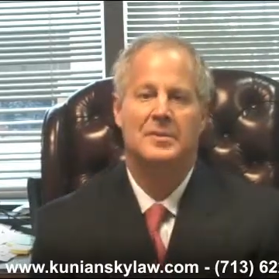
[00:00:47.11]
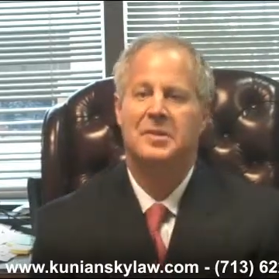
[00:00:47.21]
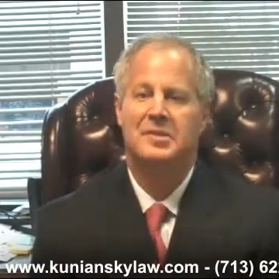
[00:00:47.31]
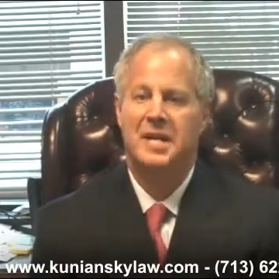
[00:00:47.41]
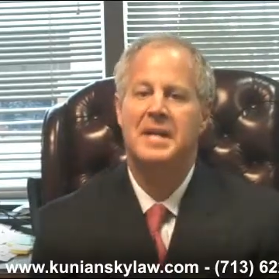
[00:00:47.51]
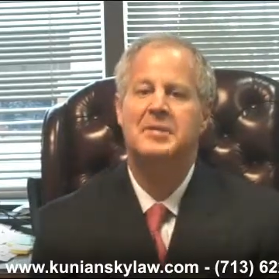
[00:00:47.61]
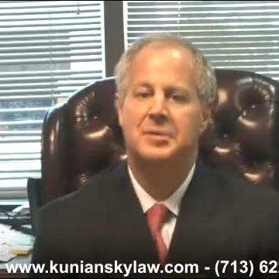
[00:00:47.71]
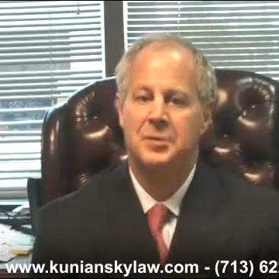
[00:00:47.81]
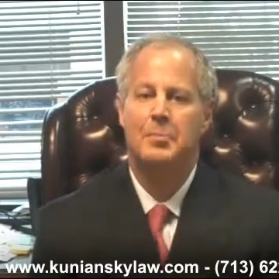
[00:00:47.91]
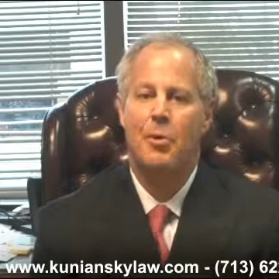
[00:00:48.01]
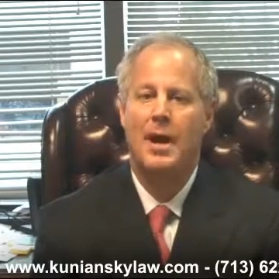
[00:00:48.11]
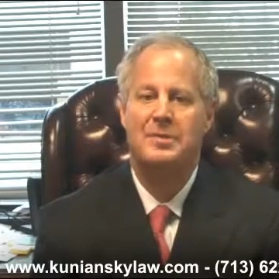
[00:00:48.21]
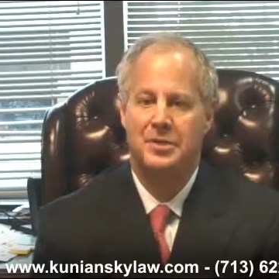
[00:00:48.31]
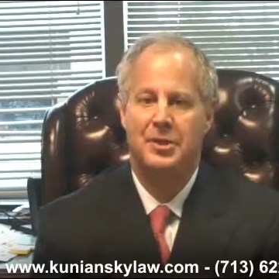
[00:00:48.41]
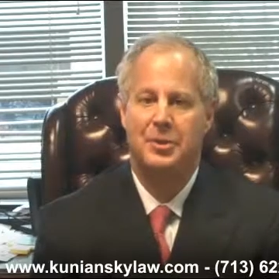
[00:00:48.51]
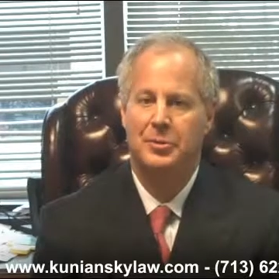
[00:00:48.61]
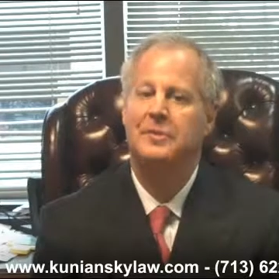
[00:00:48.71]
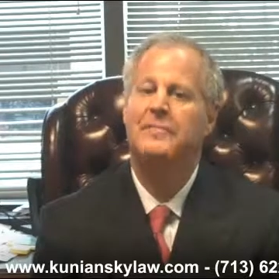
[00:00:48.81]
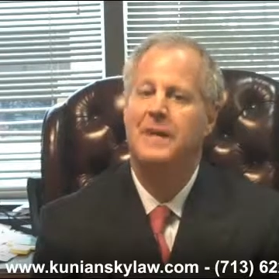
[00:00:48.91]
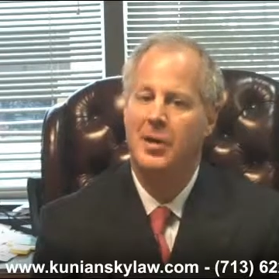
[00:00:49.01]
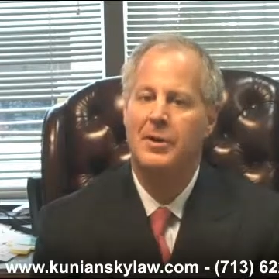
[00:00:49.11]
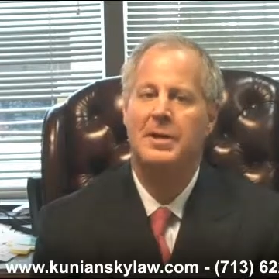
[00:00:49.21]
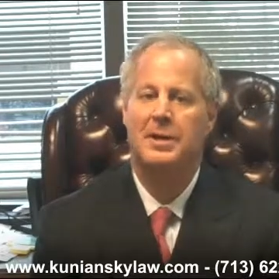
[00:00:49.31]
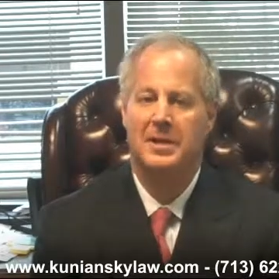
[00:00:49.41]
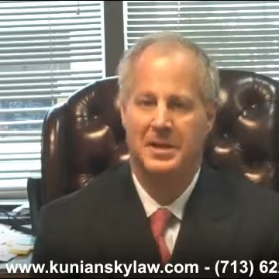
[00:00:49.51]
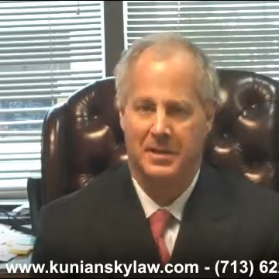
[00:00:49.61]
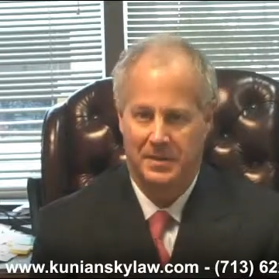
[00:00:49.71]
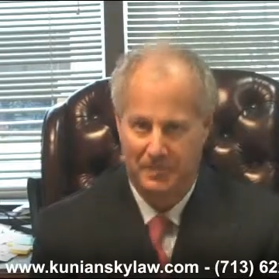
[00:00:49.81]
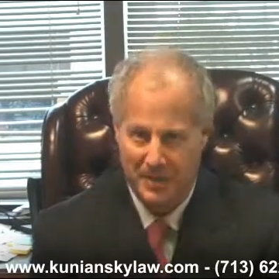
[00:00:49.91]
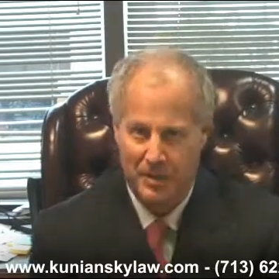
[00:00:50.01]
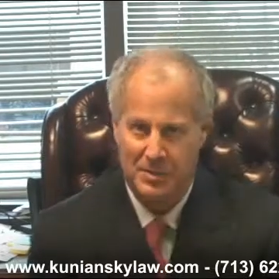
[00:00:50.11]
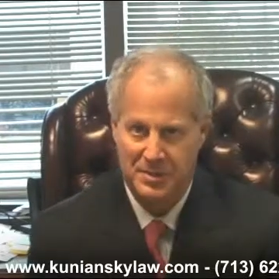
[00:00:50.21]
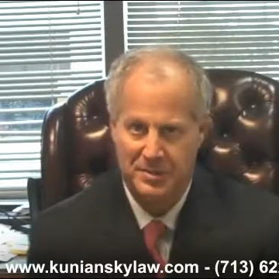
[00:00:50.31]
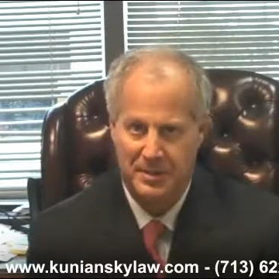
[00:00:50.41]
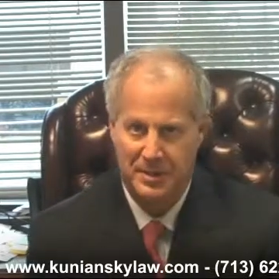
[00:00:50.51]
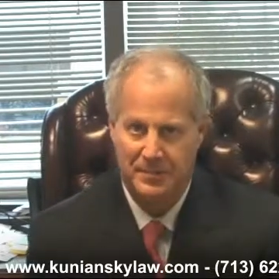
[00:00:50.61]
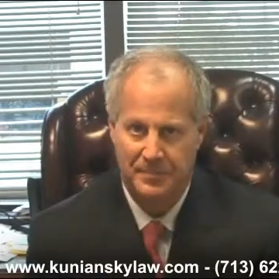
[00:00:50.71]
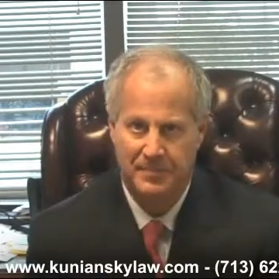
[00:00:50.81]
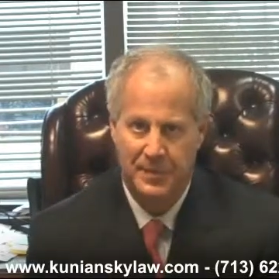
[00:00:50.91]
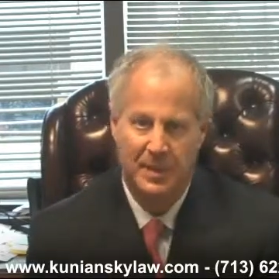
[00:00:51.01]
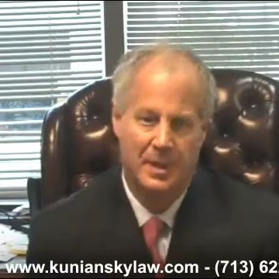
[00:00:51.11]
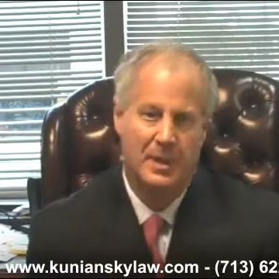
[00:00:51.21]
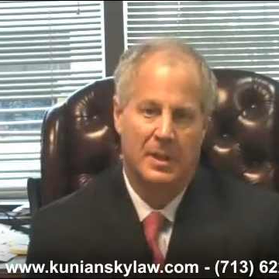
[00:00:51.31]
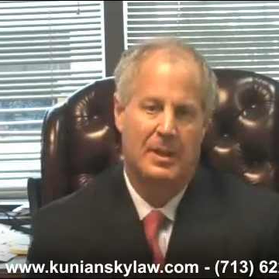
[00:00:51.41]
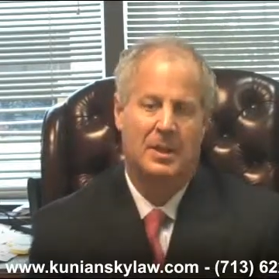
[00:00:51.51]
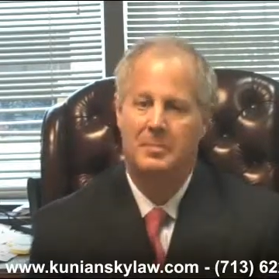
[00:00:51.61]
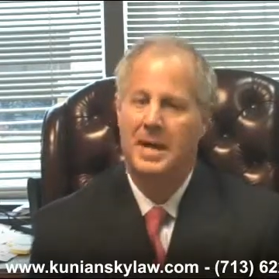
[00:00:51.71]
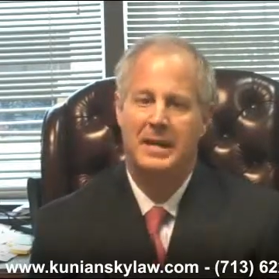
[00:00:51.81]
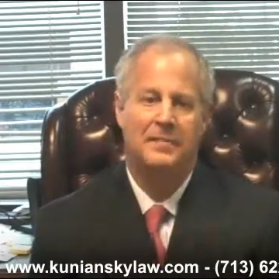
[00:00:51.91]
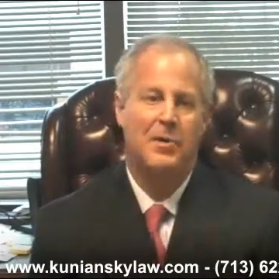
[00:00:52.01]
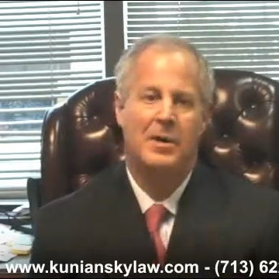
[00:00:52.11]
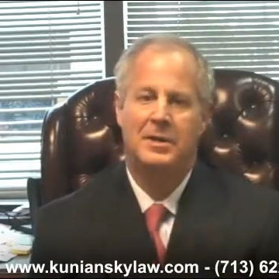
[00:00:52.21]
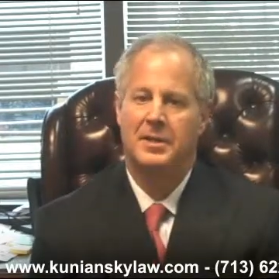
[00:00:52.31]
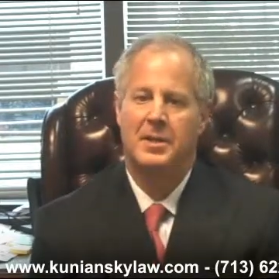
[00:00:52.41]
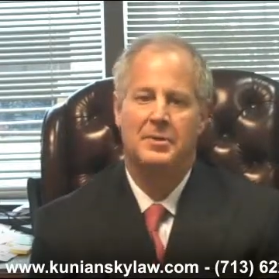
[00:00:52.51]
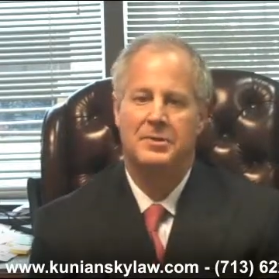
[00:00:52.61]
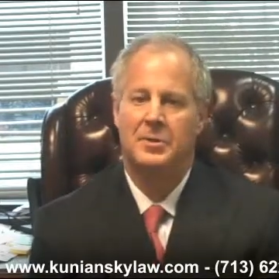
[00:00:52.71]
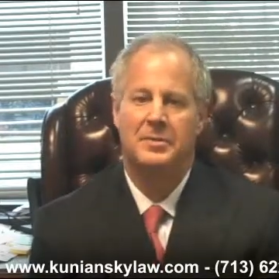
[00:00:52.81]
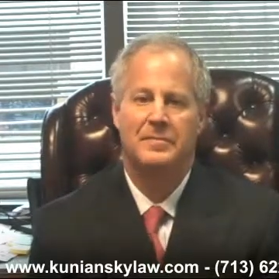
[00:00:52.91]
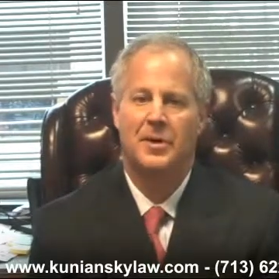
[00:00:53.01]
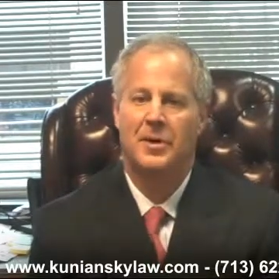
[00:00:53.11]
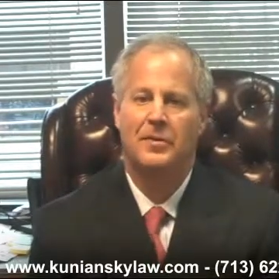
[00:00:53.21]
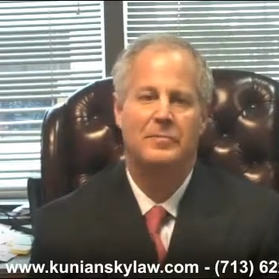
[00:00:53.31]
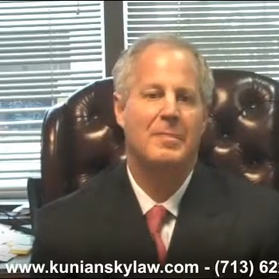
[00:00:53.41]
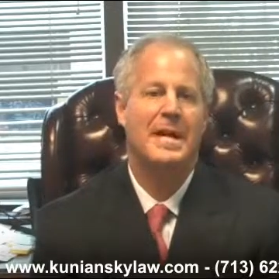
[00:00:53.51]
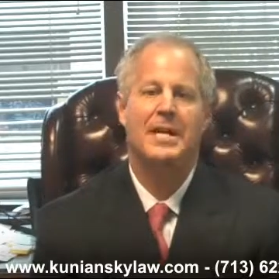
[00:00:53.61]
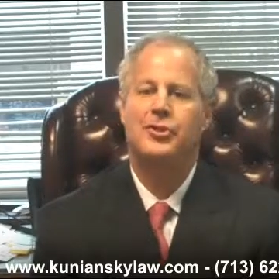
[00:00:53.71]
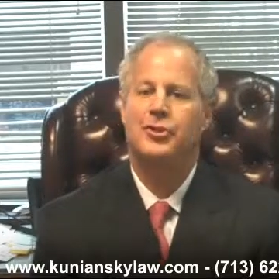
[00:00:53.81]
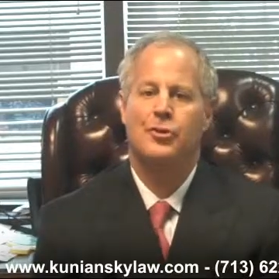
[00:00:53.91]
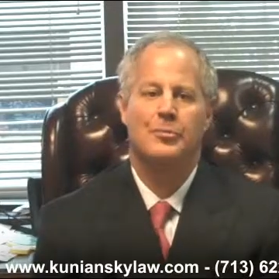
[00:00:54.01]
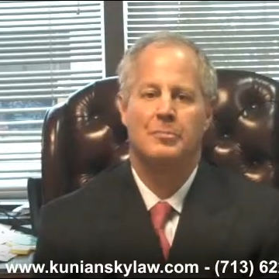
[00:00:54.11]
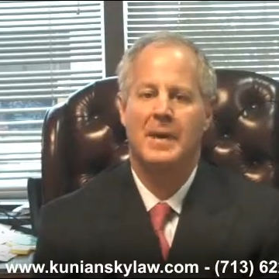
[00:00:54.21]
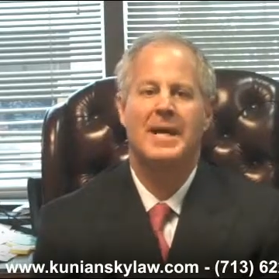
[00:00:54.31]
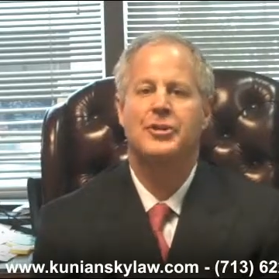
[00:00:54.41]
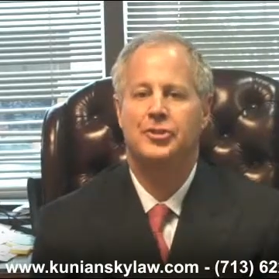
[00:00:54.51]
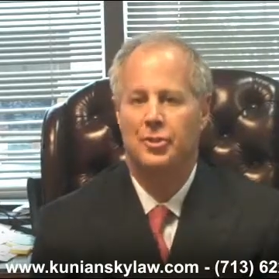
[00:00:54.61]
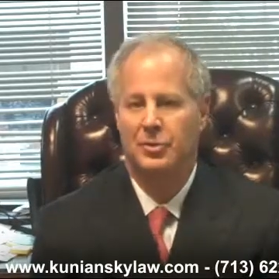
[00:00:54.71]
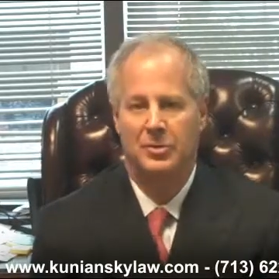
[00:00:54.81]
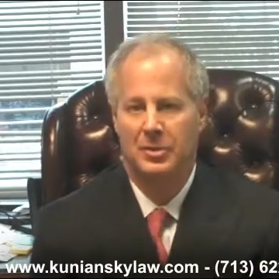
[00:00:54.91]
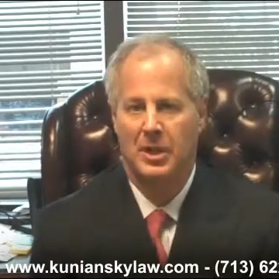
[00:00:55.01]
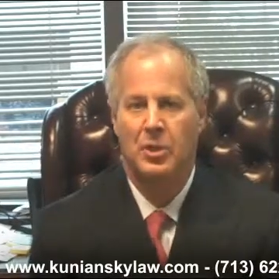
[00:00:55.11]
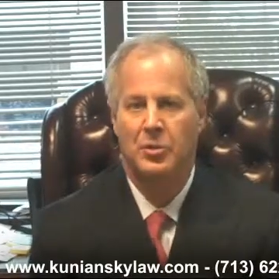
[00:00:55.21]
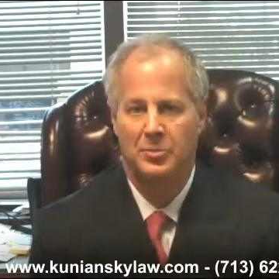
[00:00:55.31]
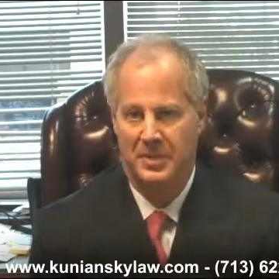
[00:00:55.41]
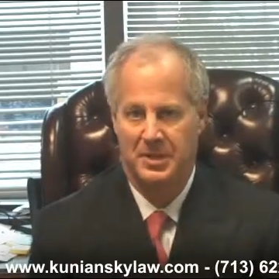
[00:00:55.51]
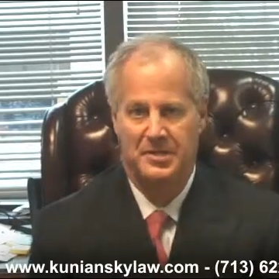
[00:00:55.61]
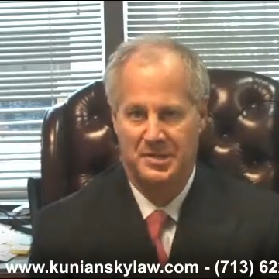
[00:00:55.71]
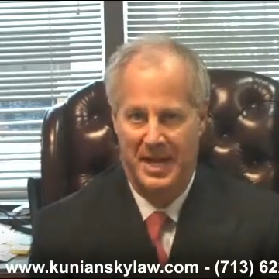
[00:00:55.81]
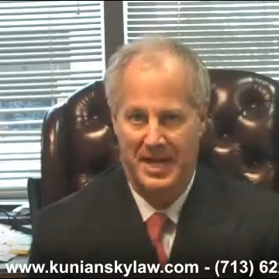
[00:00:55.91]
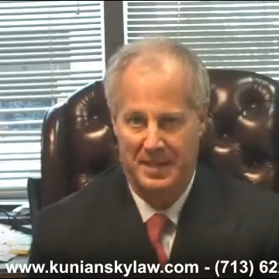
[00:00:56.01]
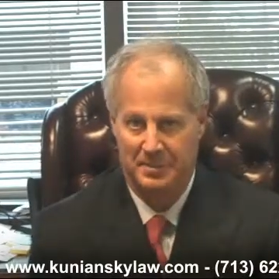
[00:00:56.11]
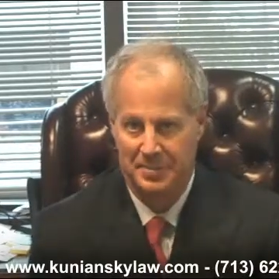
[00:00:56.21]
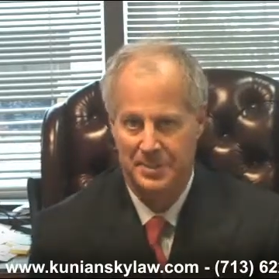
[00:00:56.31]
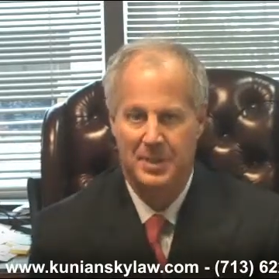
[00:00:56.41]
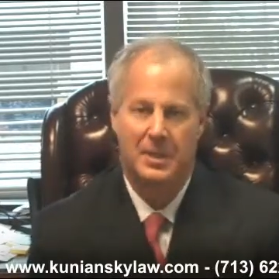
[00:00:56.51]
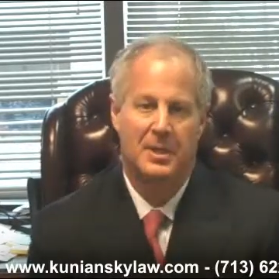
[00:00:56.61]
These cases are prosecuted very vigorously. Bank fraud can also involve major loan scams.